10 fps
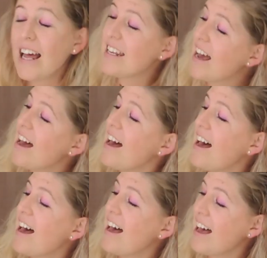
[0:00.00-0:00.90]

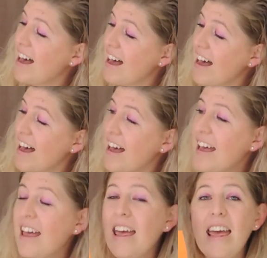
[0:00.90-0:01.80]
Ta-da!
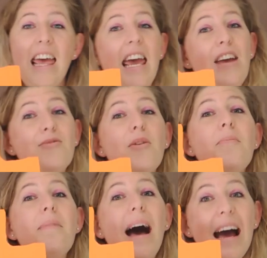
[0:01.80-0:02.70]
It
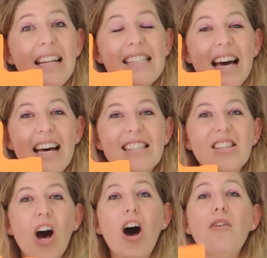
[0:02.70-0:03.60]
reminds
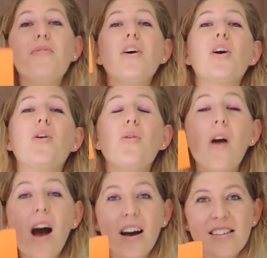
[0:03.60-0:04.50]
us of the
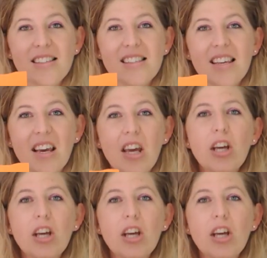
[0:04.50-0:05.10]
cross.